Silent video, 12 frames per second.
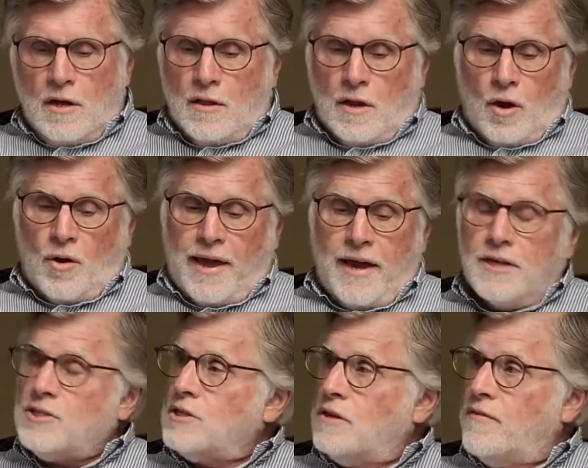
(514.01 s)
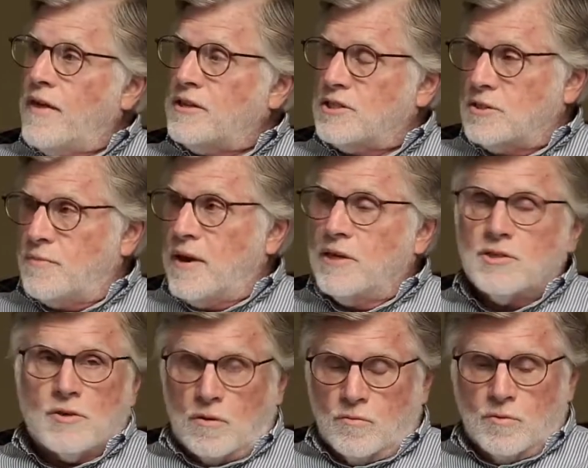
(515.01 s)
The location of that
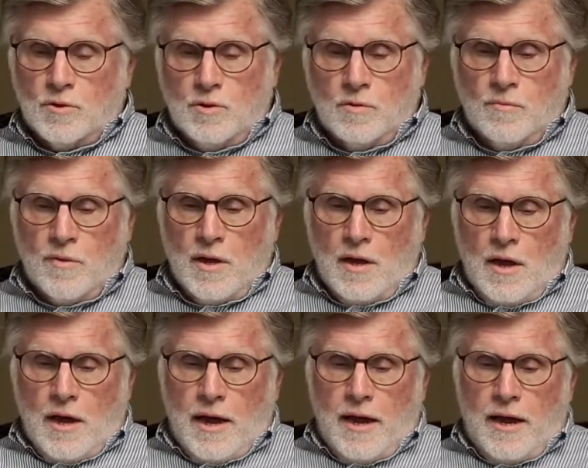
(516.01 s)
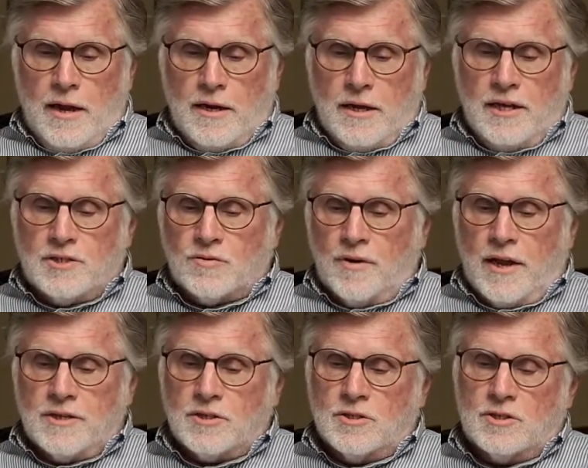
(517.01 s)
space or room and its
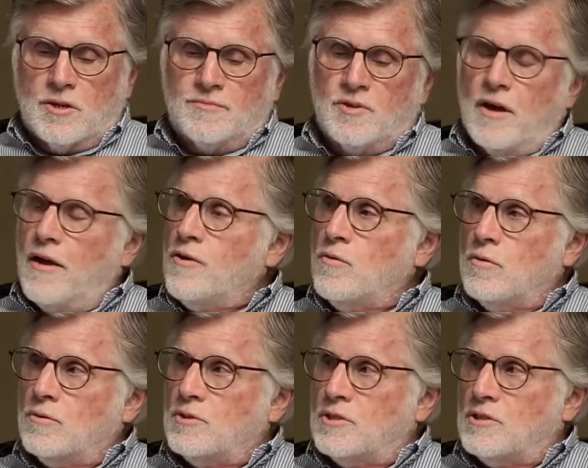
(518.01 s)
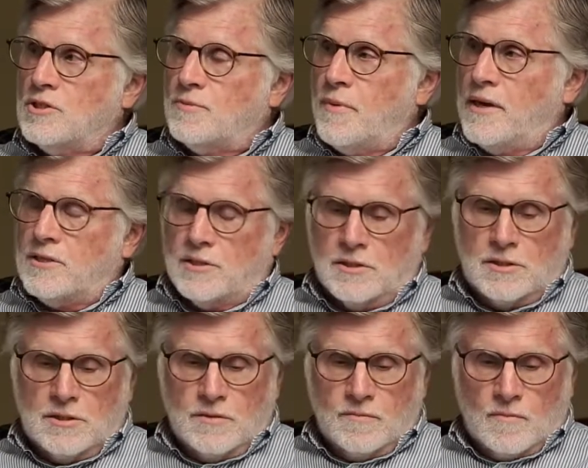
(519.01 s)
relationship to other rooms and
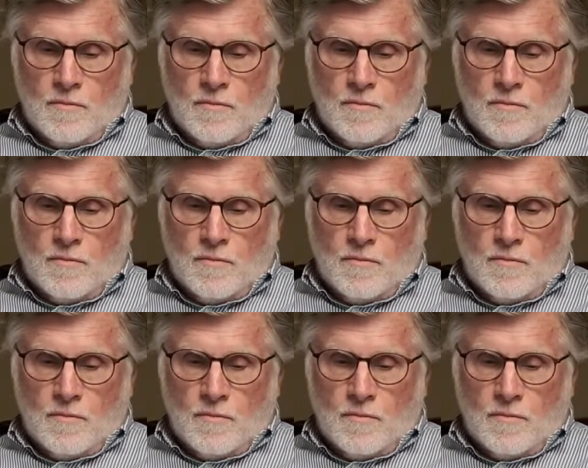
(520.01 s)
spaces.